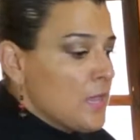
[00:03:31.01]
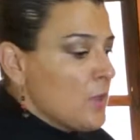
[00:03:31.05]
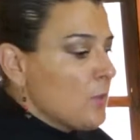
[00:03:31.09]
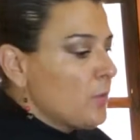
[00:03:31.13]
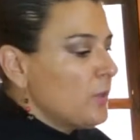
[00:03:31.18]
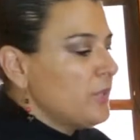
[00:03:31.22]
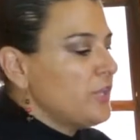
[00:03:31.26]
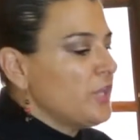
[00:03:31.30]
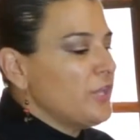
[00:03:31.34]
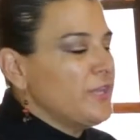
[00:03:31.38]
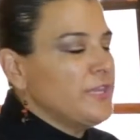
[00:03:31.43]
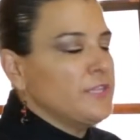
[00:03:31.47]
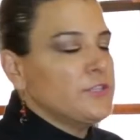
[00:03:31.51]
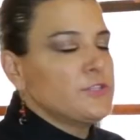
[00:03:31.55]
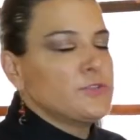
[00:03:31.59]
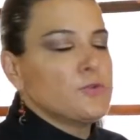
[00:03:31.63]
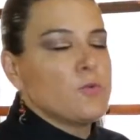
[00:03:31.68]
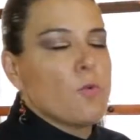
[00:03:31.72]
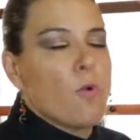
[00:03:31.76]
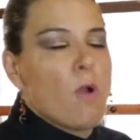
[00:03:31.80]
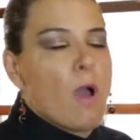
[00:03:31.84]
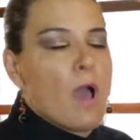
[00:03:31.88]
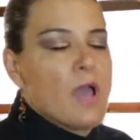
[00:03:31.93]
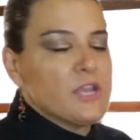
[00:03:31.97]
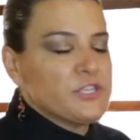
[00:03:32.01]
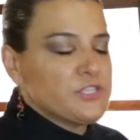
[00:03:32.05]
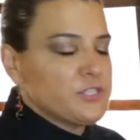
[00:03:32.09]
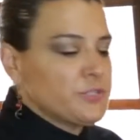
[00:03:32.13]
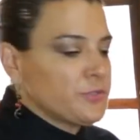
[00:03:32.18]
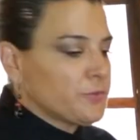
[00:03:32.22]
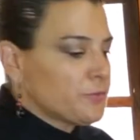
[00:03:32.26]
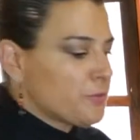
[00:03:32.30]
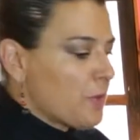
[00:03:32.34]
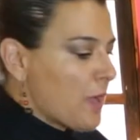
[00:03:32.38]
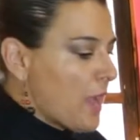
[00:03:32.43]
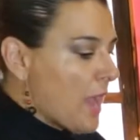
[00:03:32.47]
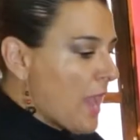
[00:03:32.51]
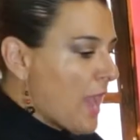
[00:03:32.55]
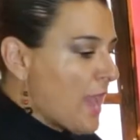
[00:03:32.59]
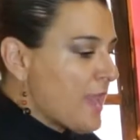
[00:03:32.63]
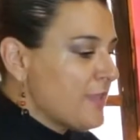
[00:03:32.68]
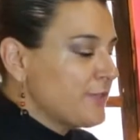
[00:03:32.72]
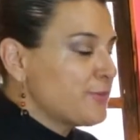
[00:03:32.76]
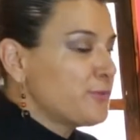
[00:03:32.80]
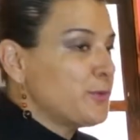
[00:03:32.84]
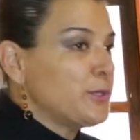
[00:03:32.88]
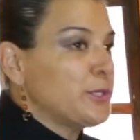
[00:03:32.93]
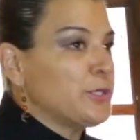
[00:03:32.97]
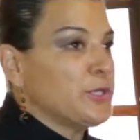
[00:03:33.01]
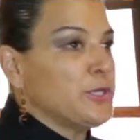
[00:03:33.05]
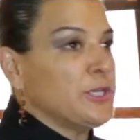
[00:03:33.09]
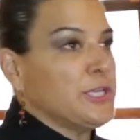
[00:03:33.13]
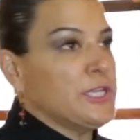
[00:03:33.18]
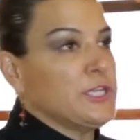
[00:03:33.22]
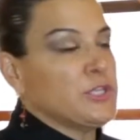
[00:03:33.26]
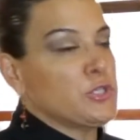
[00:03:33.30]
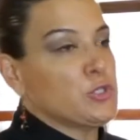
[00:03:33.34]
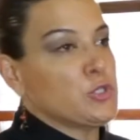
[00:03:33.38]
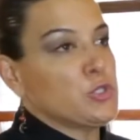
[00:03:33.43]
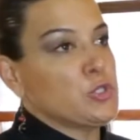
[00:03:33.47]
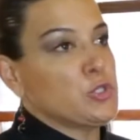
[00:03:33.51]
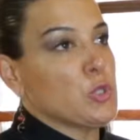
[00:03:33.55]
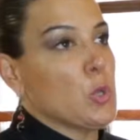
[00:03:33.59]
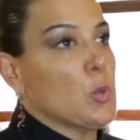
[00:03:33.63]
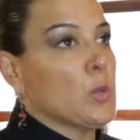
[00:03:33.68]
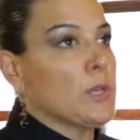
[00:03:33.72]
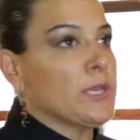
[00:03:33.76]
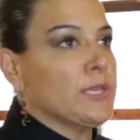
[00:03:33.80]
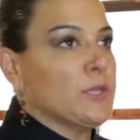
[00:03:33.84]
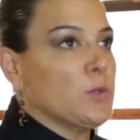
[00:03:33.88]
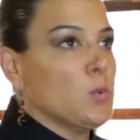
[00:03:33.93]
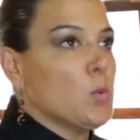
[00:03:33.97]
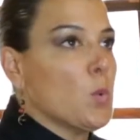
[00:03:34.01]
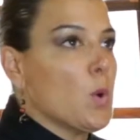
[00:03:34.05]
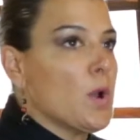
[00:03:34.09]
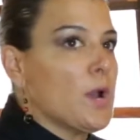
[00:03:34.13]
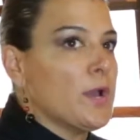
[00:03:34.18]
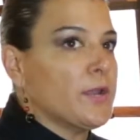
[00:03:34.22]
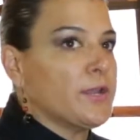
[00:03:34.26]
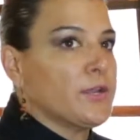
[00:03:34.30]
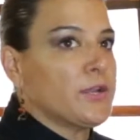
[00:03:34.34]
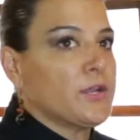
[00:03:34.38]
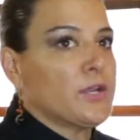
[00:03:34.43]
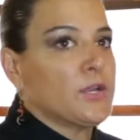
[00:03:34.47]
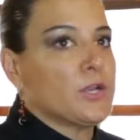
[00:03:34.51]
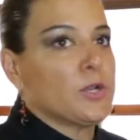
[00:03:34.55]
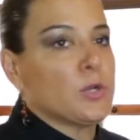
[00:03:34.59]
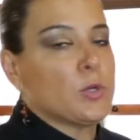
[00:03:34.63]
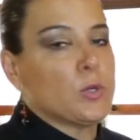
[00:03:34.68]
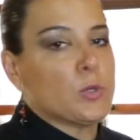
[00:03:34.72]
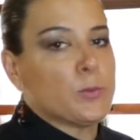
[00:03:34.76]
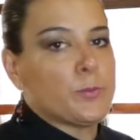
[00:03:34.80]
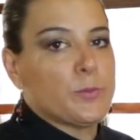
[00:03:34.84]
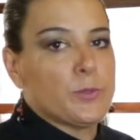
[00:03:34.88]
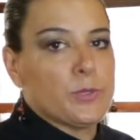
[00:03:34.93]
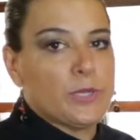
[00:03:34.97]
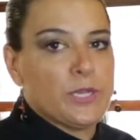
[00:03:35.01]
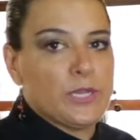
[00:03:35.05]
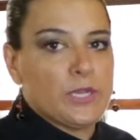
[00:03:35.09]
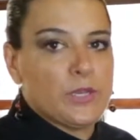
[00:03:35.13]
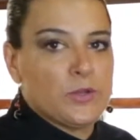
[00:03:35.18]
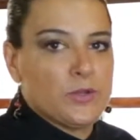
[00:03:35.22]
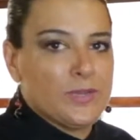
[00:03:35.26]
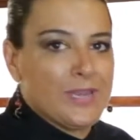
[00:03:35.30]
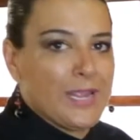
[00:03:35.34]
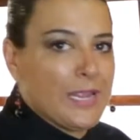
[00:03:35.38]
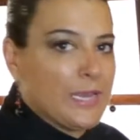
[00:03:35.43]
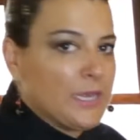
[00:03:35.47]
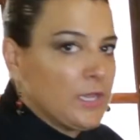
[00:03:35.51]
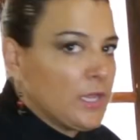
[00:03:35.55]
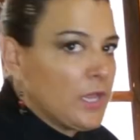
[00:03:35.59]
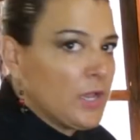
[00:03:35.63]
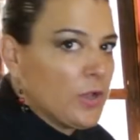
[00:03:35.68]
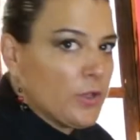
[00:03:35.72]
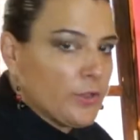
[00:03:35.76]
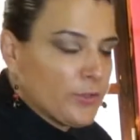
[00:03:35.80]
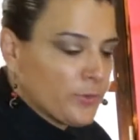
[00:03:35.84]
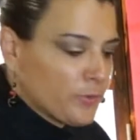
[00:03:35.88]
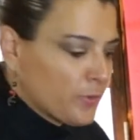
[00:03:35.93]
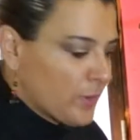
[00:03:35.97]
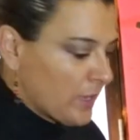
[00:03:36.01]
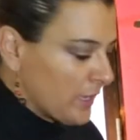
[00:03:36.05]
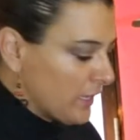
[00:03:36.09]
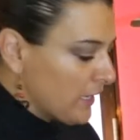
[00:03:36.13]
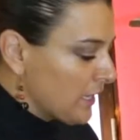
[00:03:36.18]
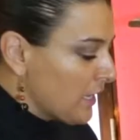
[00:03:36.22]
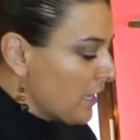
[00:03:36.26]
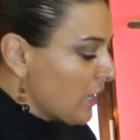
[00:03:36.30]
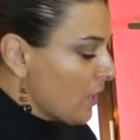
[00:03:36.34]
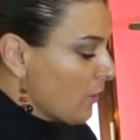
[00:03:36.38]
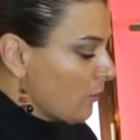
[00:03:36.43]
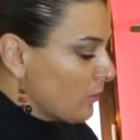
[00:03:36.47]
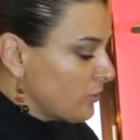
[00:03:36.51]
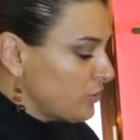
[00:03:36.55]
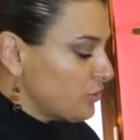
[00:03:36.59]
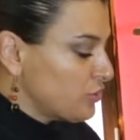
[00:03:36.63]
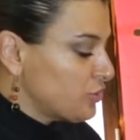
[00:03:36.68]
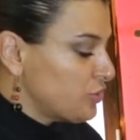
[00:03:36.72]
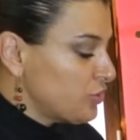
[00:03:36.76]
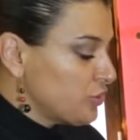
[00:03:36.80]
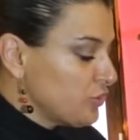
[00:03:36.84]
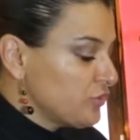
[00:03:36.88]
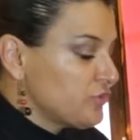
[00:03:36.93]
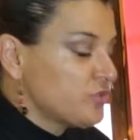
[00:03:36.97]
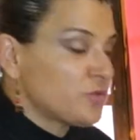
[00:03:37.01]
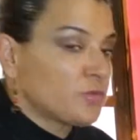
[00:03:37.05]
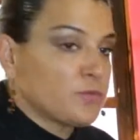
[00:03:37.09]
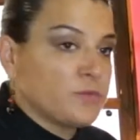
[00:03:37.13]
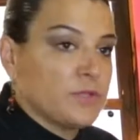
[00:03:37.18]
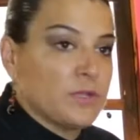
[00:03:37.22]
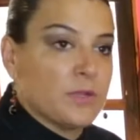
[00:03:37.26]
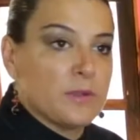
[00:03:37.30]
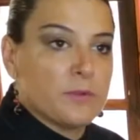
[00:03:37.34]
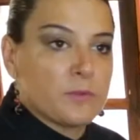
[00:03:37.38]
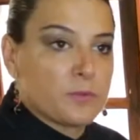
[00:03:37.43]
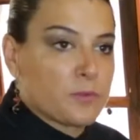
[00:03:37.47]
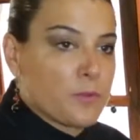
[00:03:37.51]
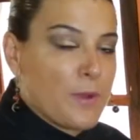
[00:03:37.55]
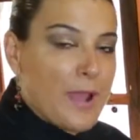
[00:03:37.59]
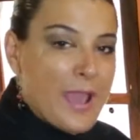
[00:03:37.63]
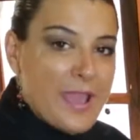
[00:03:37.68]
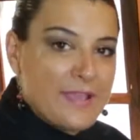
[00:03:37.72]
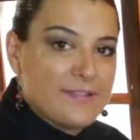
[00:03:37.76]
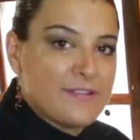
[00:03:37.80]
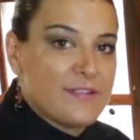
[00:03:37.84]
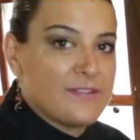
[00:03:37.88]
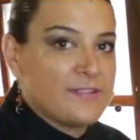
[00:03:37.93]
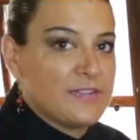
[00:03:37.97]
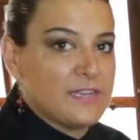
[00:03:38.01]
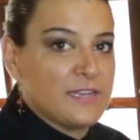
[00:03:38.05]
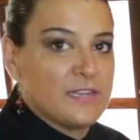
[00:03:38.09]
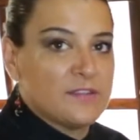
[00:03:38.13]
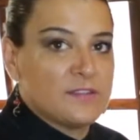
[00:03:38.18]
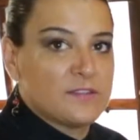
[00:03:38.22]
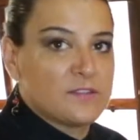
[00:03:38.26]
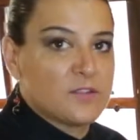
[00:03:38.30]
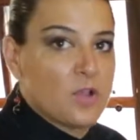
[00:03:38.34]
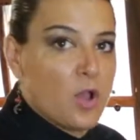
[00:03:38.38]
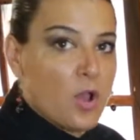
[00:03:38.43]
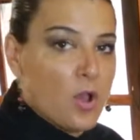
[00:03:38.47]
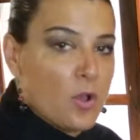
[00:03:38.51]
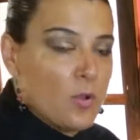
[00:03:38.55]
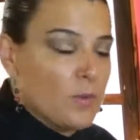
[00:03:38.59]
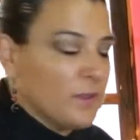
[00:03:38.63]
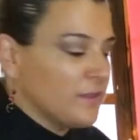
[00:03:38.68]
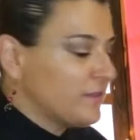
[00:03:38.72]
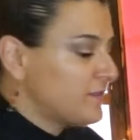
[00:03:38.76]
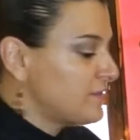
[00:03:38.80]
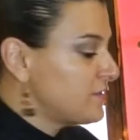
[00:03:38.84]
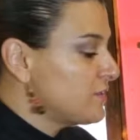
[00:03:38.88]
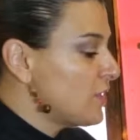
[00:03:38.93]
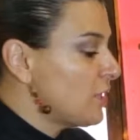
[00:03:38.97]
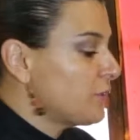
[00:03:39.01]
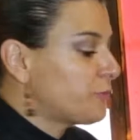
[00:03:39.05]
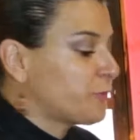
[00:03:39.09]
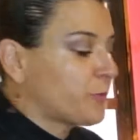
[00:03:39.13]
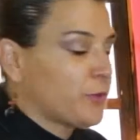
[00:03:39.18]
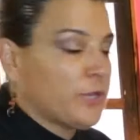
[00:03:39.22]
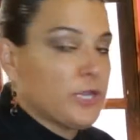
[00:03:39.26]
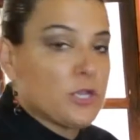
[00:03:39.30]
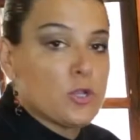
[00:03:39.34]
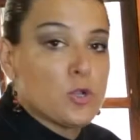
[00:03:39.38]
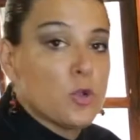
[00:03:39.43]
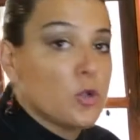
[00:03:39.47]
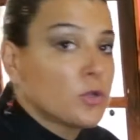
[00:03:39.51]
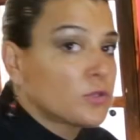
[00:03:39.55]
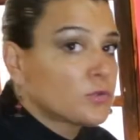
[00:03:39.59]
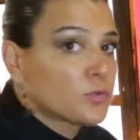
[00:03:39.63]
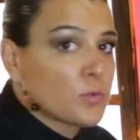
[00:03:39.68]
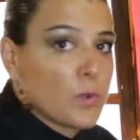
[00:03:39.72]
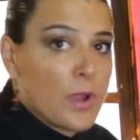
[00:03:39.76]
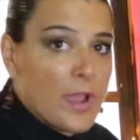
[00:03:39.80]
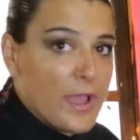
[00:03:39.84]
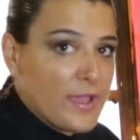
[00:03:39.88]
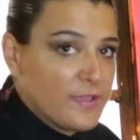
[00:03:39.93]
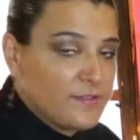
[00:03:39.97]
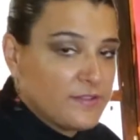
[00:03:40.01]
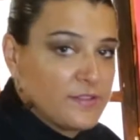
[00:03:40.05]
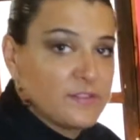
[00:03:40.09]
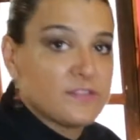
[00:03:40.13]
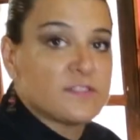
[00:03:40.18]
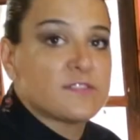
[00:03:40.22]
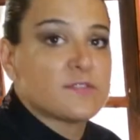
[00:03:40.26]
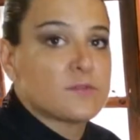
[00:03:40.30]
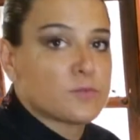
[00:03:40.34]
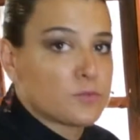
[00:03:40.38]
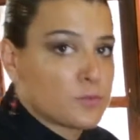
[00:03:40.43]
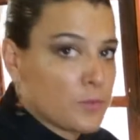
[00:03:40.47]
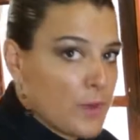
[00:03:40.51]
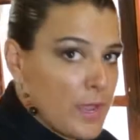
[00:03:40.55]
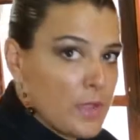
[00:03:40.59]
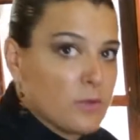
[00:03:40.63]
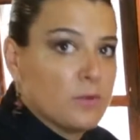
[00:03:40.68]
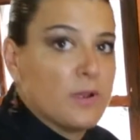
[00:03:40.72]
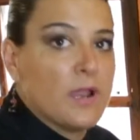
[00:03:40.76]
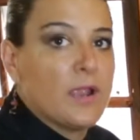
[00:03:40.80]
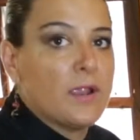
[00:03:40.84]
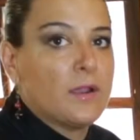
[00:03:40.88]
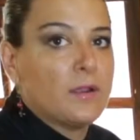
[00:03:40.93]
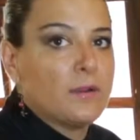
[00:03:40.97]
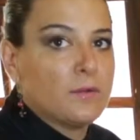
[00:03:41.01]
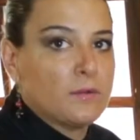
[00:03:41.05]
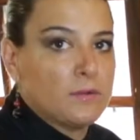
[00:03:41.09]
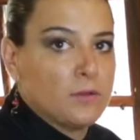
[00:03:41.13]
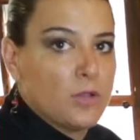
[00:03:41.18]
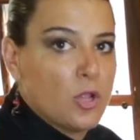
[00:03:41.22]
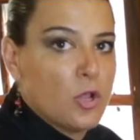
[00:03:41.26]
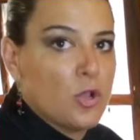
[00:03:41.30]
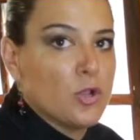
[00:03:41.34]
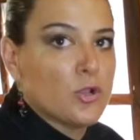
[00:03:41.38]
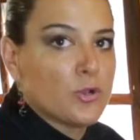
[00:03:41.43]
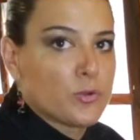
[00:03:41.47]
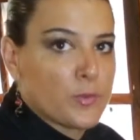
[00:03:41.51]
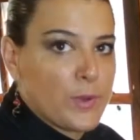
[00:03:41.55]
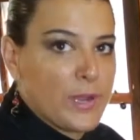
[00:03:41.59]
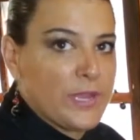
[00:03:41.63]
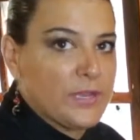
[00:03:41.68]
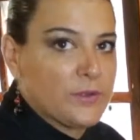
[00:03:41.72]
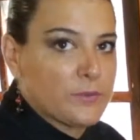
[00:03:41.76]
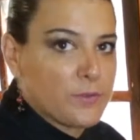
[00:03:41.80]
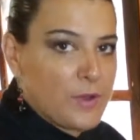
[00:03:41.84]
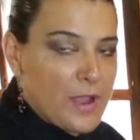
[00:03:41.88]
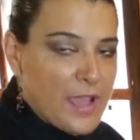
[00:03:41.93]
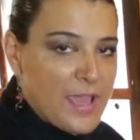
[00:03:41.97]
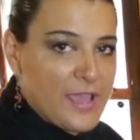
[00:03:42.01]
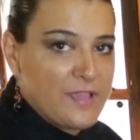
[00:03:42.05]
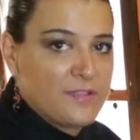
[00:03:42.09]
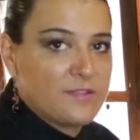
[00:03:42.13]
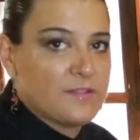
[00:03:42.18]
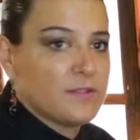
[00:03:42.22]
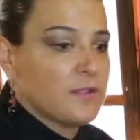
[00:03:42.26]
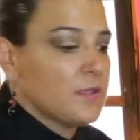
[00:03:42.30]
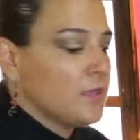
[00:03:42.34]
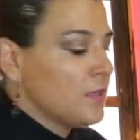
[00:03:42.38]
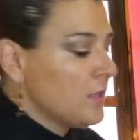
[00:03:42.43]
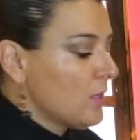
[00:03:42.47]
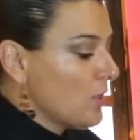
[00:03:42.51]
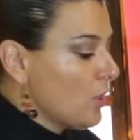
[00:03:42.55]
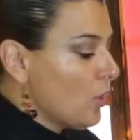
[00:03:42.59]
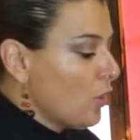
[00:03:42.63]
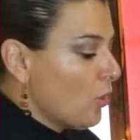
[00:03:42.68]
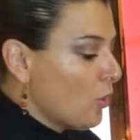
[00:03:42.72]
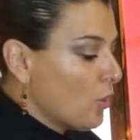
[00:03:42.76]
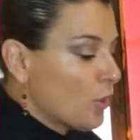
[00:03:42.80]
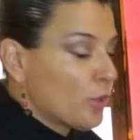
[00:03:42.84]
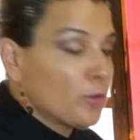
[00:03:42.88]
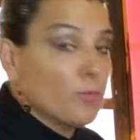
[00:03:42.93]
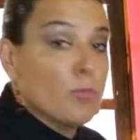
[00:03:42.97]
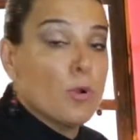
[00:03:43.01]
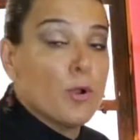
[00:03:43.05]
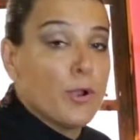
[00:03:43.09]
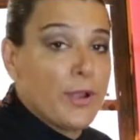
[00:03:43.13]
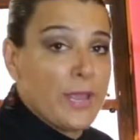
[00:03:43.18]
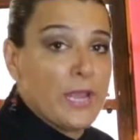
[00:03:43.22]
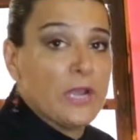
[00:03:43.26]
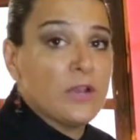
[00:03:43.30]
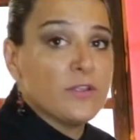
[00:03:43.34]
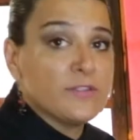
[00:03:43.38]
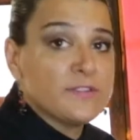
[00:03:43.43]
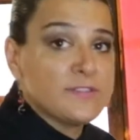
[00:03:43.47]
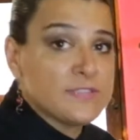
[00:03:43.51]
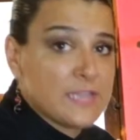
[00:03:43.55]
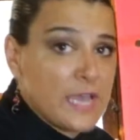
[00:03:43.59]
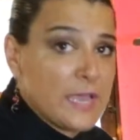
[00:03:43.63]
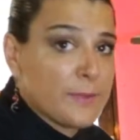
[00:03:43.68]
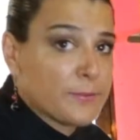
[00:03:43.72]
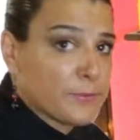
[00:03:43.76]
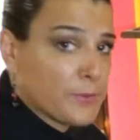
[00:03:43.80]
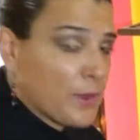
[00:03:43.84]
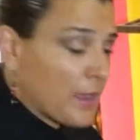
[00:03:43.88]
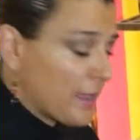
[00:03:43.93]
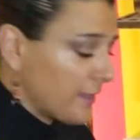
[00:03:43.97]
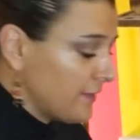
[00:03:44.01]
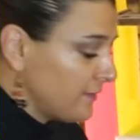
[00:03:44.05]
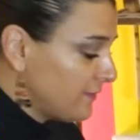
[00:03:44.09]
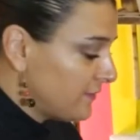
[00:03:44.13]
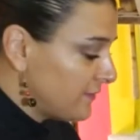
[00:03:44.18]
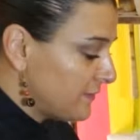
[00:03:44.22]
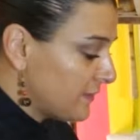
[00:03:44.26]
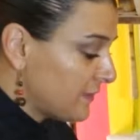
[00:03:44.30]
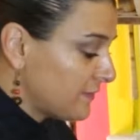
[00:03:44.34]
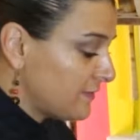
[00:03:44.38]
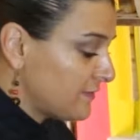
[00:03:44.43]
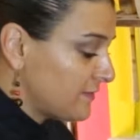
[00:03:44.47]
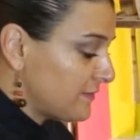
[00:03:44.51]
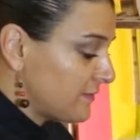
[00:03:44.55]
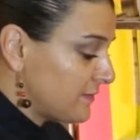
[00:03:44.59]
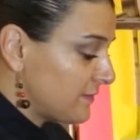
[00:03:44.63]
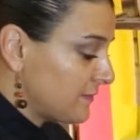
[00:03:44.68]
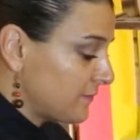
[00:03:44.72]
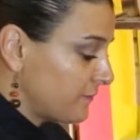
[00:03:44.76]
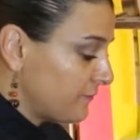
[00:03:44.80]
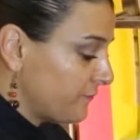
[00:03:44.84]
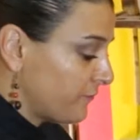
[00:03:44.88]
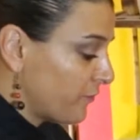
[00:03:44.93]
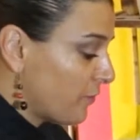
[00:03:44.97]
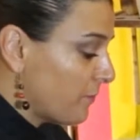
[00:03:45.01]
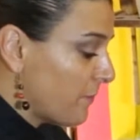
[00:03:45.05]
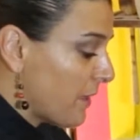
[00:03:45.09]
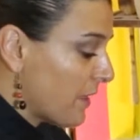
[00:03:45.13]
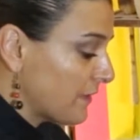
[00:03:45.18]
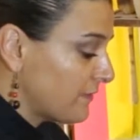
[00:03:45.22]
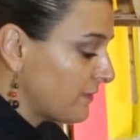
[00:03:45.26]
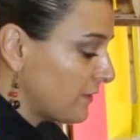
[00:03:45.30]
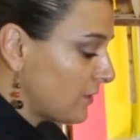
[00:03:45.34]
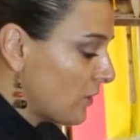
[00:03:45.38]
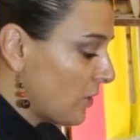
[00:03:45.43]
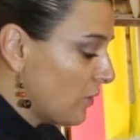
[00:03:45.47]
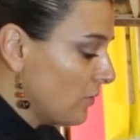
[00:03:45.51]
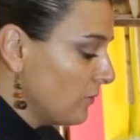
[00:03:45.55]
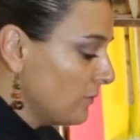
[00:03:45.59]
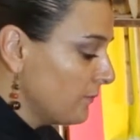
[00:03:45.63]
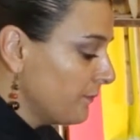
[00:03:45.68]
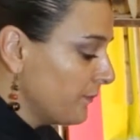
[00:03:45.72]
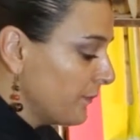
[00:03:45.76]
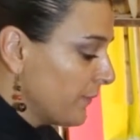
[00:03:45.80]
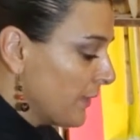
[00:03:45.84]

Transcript: We don't need to wash the rice, we don't need to soak it in water or put it on any other way. We just use the rice as it is go. It's not pre-cooked rice, it's regular long grain rice or Morelos type rice that's from Mexico.